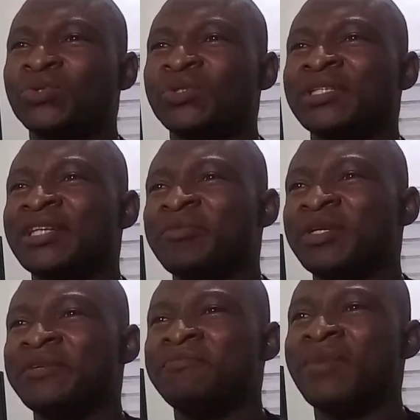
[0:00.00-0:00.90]
to
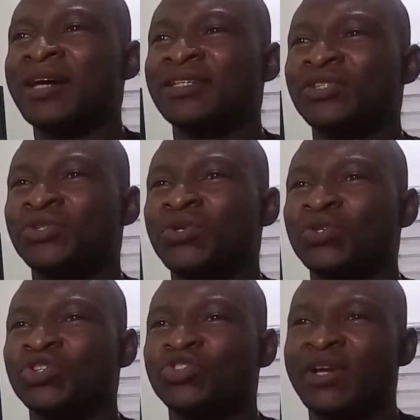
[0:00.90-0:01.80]
determine the magnitude or
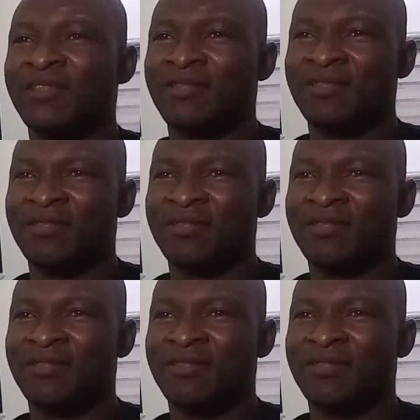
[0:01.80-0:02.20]
strength